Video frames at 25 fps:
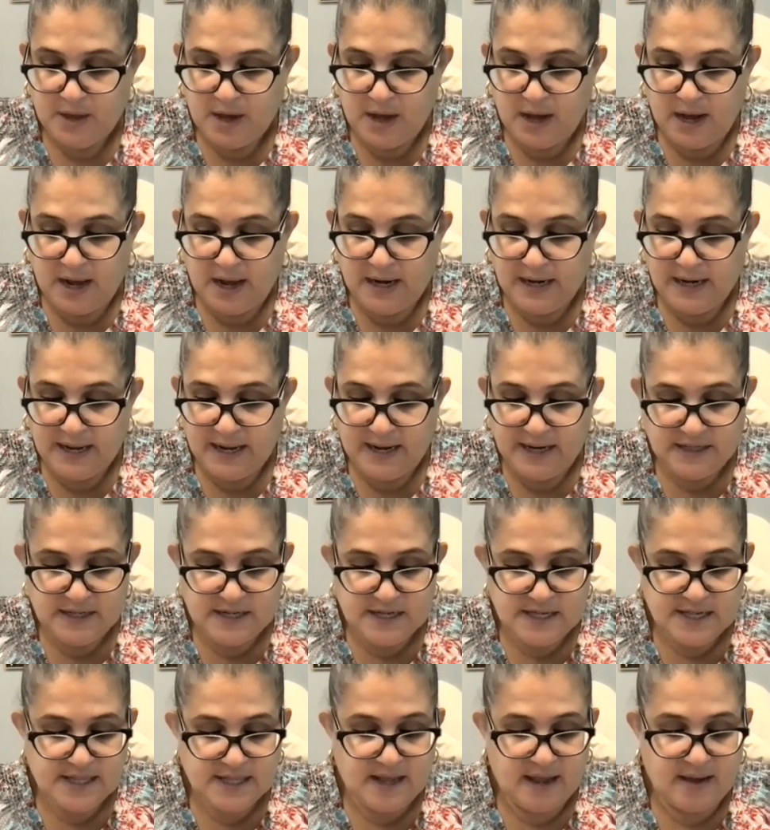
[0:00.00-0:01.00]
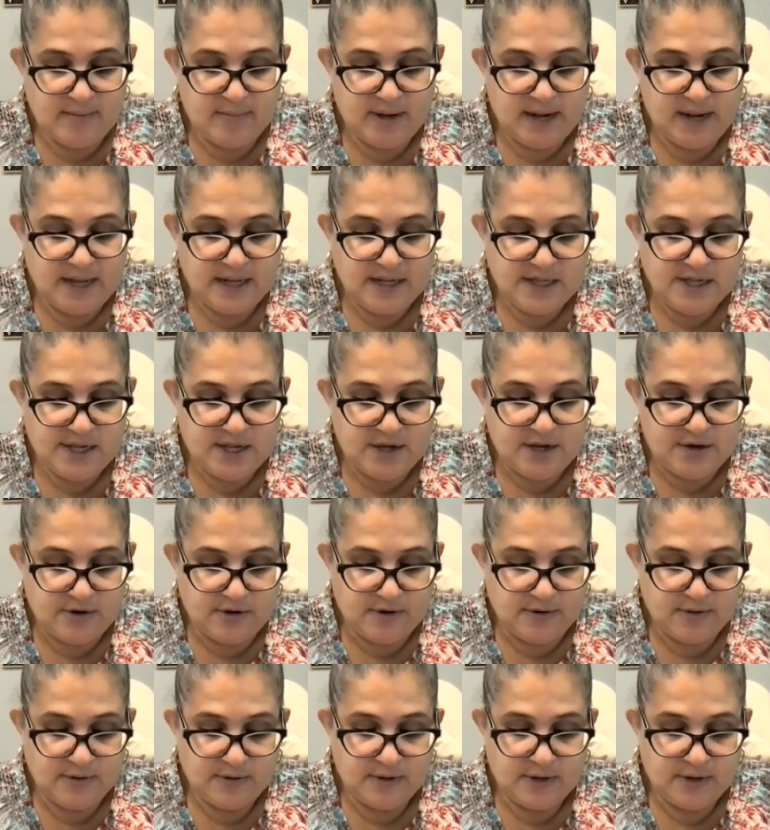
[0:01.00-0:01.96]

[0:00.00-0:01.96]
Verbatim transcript: Unlike this time last year,